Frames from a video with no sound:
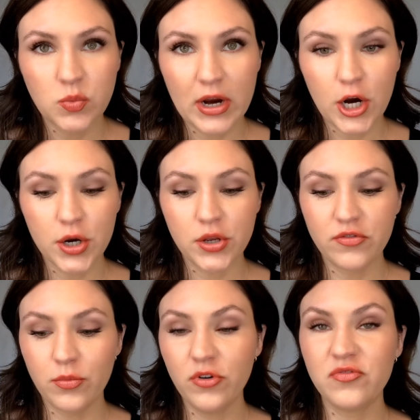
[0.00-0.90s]
where you
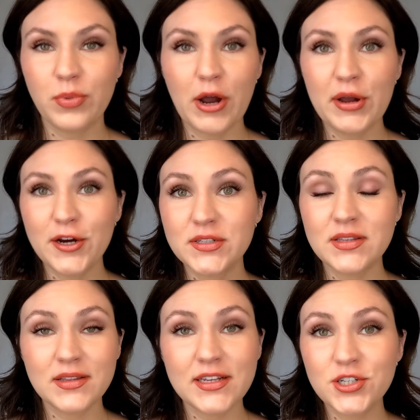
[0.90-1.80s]
have removed brow hairs
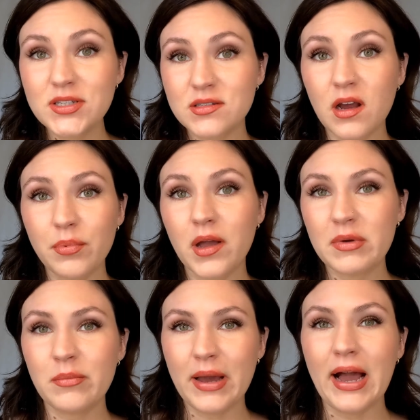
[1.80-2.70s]
and then they just stop
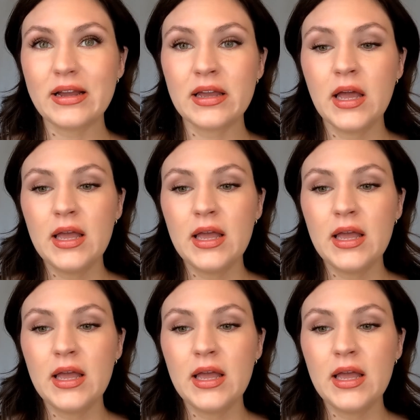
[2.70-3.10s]
coming back.